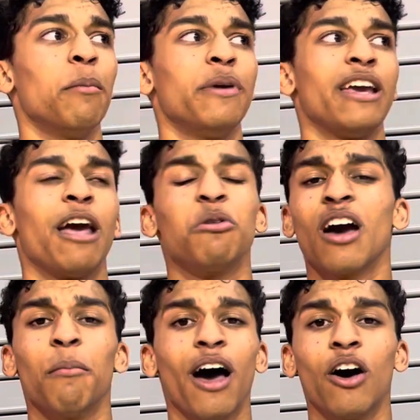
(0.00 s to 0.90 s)
being able to
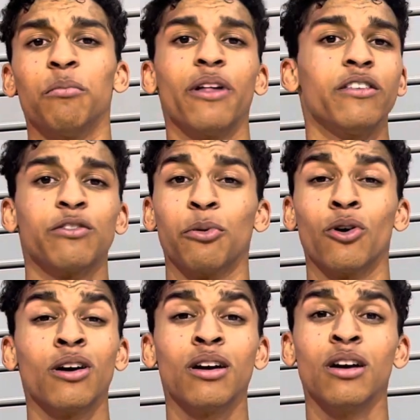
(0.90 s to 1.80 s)
come out and play the
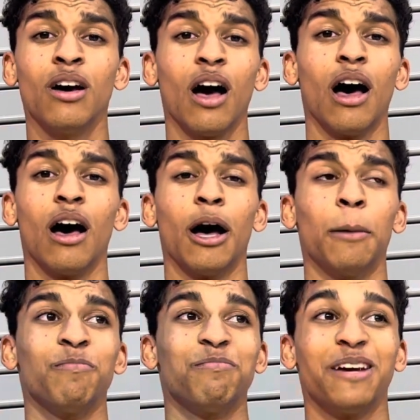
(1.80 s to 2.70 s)
sport.
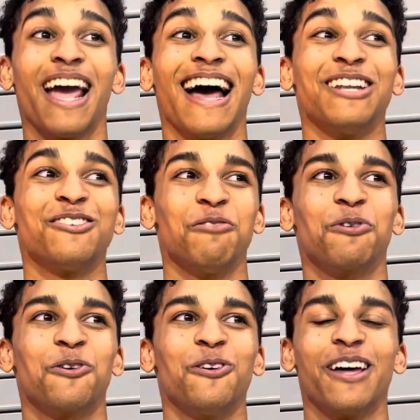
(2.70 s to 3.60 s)
But yeah, it's
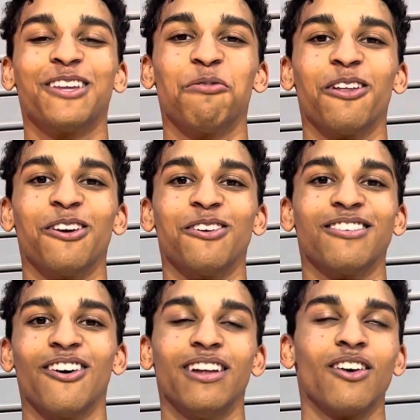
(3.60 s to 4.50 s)
super cool that they're brothers.
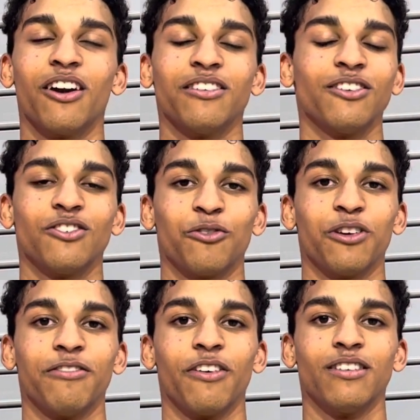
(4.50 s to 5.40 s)
So it's honestly just a
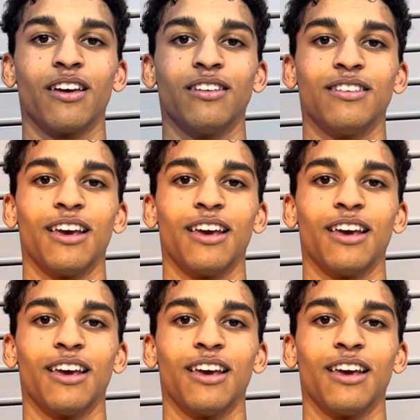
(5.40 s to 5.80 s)
really fun sight to see,